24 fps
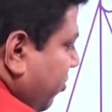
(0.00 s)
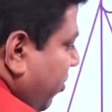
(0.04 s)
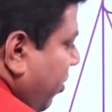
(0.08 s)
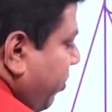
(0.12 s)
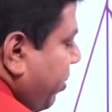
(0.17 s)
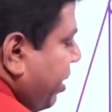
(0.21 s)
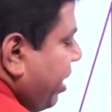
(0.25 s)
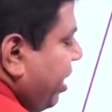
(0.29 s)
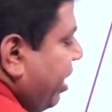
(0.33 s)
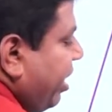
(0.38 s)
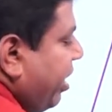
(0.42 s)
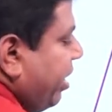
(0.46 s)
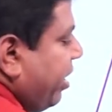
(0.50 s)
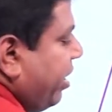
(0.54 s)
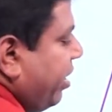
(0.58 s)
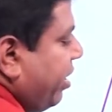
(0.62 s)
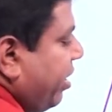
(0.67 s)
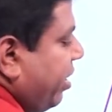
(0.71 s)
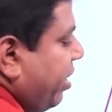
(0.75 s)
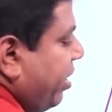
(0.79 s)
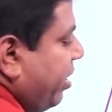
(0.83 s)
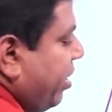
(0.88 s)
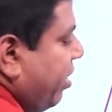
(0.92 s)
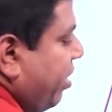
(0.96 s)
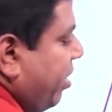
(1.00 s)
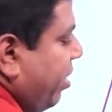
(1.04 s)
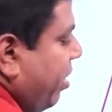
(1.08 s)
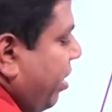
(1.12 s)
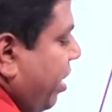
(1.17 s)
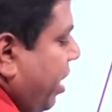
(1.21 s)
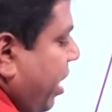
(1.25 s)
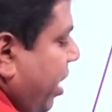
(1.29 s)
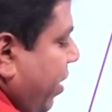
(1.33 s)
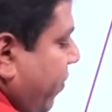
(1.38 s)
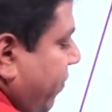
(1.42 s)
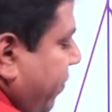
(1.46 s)
from here.
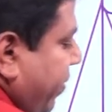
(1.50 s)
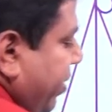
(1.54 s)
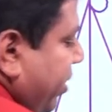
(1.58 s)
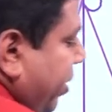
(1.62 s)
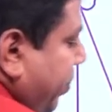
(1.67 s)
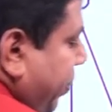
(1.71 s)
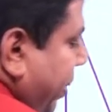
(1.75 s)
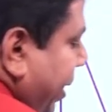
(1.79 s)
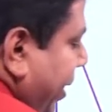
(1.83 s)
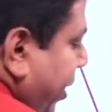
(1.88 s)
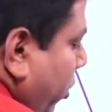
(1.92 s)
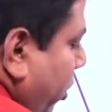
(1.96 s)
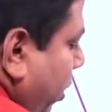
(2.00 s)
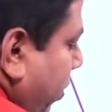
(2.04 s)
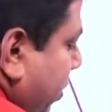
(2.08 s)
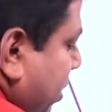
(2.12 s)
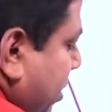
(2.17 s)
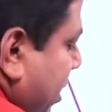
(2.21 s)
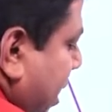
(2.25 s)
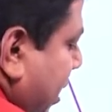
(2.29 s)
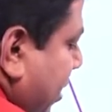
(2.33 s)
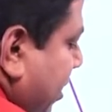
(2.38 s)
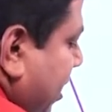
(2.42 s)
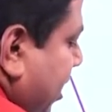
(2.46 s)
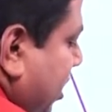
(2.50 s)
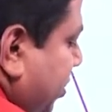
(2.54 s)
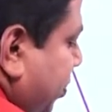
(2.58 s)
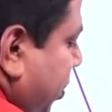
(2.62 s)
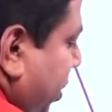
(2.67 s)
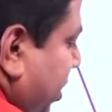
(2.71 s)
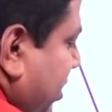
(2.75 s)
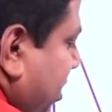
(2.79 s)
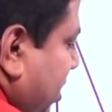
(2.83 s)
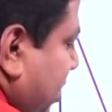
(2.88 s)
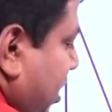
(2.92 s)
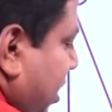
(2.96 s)
When the pendulum is at this
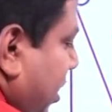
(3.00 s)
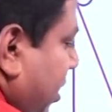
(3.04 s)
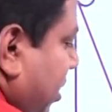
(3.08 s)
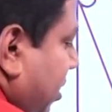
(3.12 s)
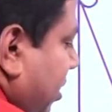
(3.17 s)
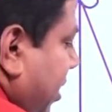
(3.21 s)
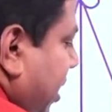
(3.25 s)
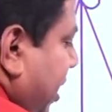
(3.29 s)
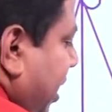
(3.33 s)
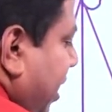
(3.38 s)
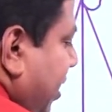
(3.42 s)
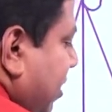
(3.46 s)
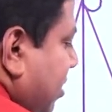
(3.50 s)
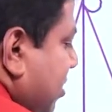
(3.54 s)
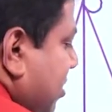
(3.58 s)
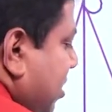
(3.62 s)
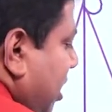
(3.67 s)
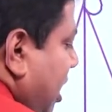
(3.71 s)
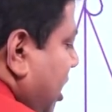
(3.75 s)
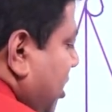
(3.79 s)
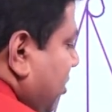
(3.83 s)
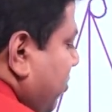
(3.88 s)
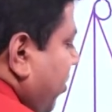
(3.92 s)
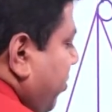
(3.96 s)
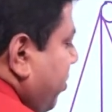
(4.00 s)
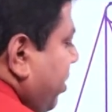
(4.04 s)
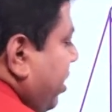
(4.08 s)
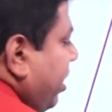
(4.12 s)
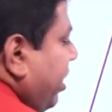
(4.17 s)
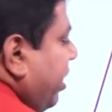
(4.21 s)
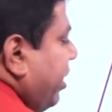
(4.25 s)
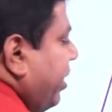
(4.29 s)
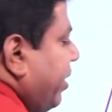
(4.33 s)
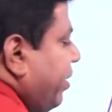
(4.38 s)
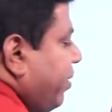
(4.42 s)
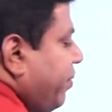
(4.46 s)
position, the length starts from
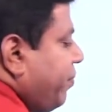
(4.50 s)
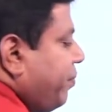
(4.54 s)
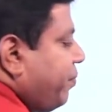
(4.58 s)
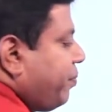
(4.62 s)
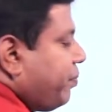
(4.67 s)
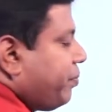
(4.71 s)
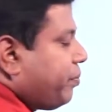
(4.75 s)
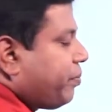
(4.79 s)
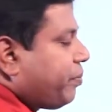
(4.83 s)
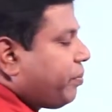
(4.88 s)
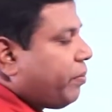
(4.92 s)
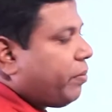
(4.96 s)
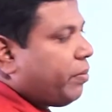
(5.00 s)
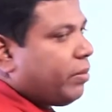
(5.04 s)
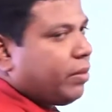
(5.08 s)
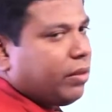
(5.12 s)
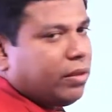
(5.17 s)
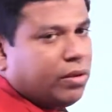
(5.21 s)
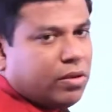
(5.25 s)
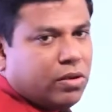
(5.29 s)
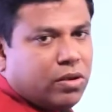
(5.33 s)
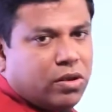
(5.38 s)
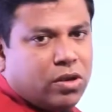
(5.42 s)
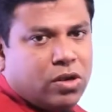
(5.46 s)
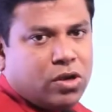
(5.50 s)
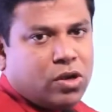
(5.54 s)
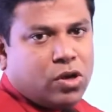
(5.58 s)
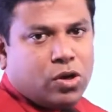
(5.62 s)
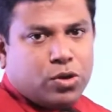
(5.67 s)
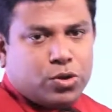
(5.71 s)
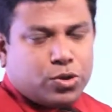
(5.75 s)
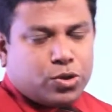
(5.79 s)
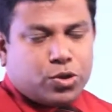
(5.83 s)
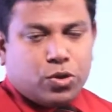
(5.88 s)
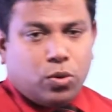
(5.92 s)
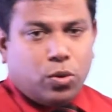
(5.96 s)
here.
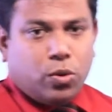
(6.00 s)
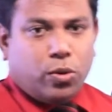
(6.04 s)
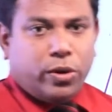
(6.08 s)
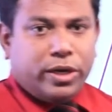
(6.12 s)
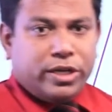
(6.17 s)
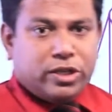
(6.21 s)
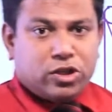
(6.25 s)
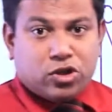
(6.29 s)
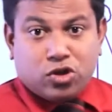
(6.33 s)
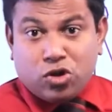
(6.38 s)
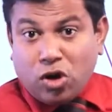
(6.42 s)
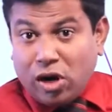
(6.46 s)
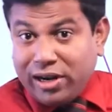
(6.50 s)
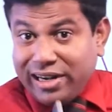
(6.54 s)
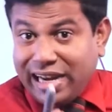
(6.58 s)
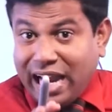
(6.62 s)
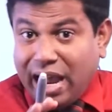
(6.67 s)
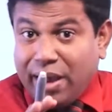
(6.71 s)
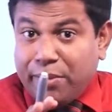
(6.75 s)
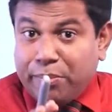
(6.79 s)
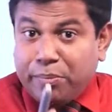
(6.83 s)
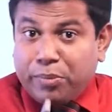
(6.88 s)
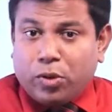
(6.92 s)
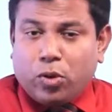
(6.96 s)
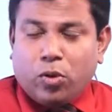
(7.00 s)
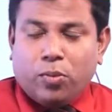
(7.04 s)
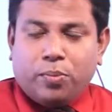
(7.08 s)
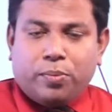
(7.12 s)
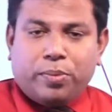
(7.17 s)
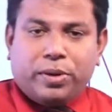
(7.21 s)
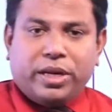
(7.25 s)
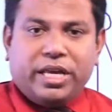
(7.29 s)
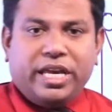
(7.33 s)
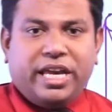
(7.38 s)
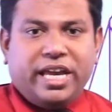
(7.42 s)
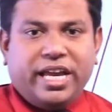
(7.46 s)
So, it is not
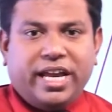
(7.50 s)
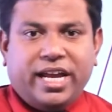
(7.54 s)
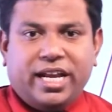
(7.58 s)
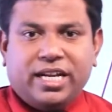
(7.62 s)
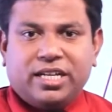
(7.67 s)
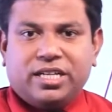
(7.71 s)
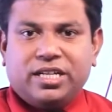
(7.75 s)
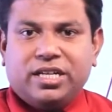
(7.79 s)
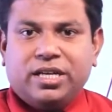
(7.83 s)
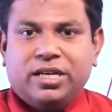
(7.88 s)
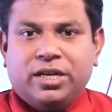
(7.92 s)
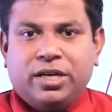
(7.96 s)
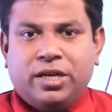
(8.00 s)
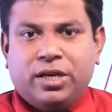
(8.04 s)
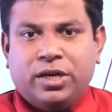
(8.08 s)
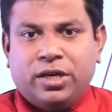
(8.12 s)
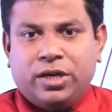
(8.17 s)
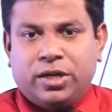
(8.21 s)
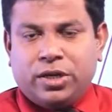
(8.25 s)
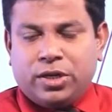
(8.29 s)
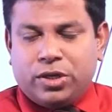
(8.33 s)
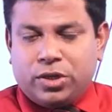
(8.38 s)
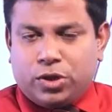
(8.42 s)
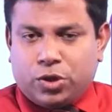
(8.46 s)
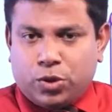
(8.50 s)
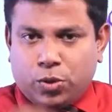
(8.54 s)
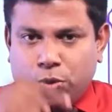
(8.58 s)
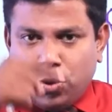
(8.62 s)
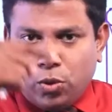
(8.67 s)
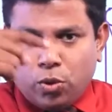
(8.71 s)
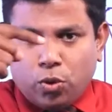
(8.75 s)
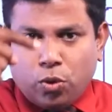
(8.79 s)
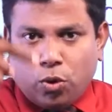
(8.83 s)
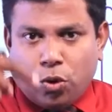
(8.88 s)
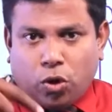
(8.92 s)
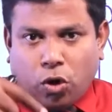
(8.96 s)
appropriate
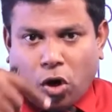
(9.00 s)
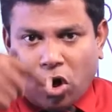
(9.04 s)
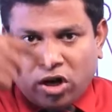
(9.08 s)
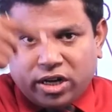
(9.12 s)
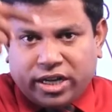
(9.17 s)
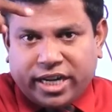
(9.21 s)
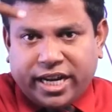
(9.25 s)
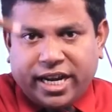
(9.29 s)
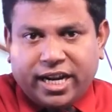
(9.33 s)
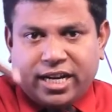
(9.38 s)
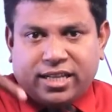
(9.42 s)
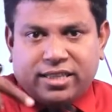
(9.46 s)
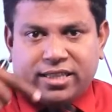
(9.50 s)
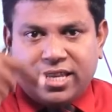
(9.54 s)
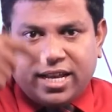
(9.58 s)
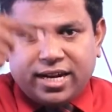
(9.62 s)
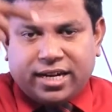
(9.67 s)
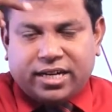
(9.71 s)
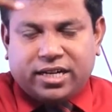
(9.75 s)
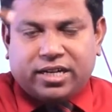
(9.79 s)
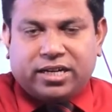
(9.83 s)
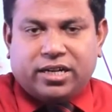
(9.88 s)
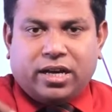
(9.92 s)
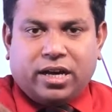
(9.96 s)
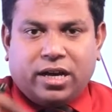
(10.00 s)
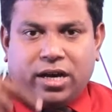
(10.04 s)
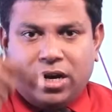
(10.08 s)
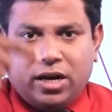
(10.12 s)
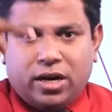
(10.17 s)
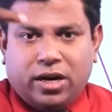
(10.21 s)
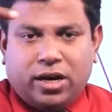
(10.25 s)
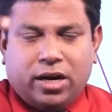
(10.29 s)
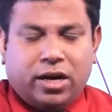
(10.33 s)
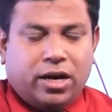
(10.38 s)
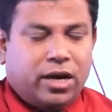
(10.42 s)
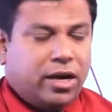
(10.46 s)
to rotate that,
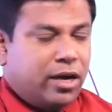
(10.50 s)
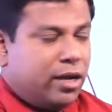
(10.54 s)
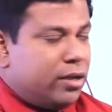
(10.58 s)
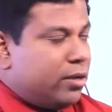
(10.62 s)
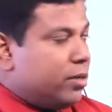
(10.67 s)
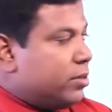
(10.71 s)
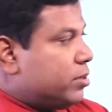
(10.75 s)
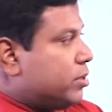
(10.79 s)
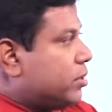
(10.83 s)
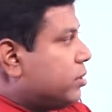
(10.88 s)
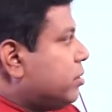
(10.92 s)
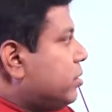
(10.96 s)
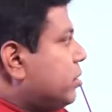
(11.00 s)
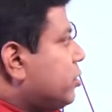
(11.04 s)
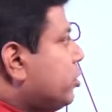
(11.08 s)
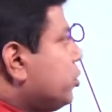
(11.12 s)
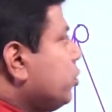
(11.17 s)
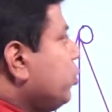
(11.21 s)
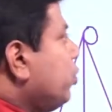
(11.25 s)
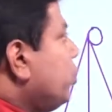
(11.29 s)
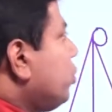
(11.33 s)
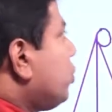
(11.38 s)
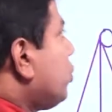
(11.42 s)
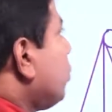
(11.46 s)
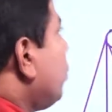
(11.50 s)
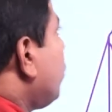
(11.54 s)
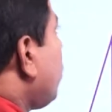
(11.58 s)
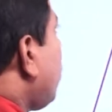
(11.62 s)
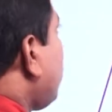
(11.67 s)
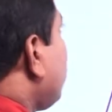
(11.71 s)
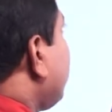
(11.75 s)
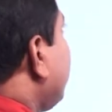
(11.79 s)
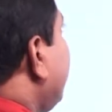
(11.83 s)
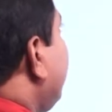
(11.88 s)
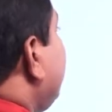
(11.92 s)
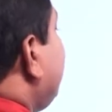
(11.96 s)
to
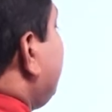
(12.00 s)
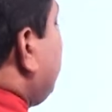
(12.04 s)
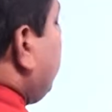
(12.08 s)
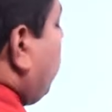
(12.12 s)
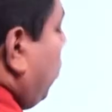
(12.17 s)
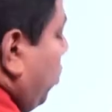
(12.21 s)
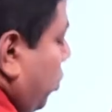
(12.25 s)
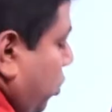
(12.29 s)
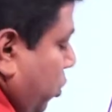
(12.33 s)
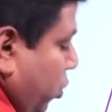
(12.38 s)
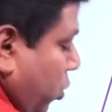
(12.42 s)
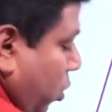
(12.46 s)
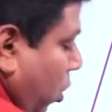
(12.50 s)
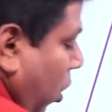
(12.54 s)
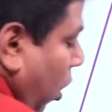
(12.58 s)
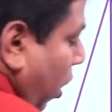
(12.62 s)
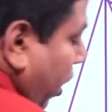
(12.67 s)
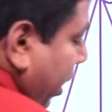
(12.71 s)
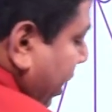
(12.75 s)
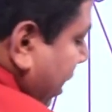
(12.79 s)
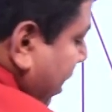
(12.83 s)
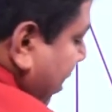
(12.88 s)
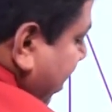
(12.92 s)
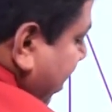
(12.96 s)
rotate that or to coil